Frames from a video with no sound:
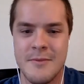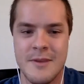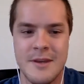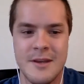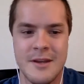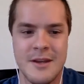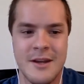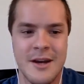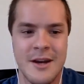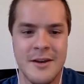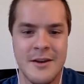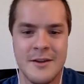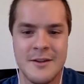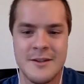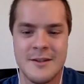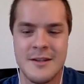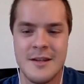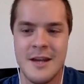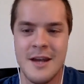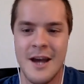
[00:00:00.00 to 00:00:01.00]
yeah,
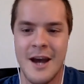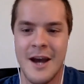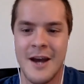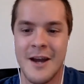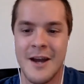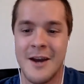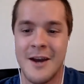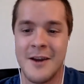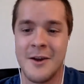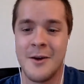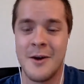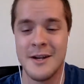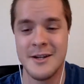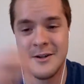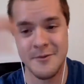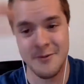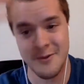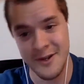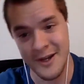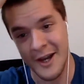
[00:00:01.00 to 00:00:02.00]
I know I
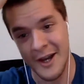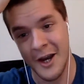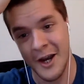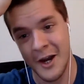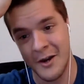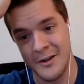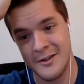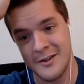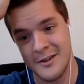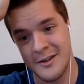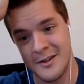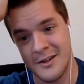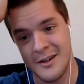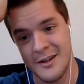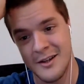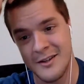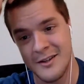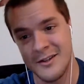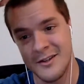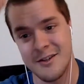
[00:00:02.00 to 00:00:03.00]
definitely hang out in
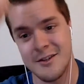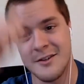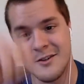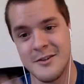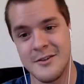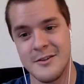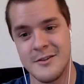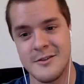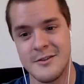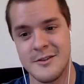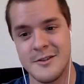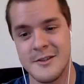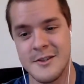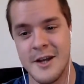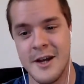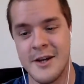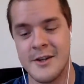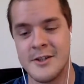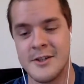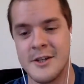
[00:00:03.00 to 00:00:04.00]
the
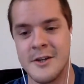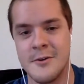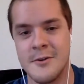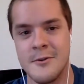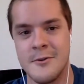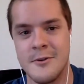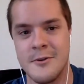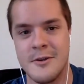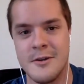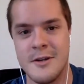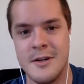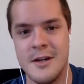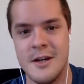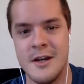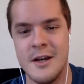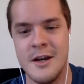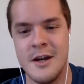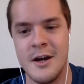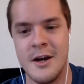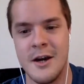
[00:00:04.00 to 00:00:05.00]
Slack channel
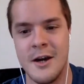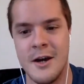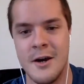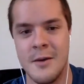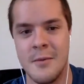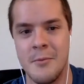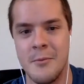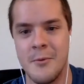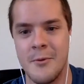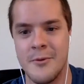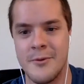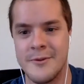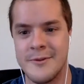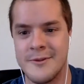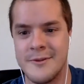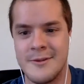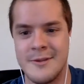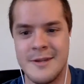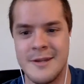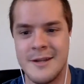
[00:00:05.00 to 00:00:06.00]
more
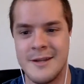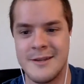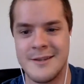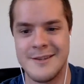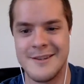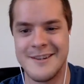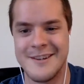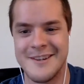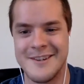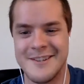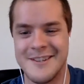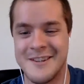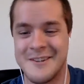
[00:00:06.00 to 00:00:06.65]
than anything else.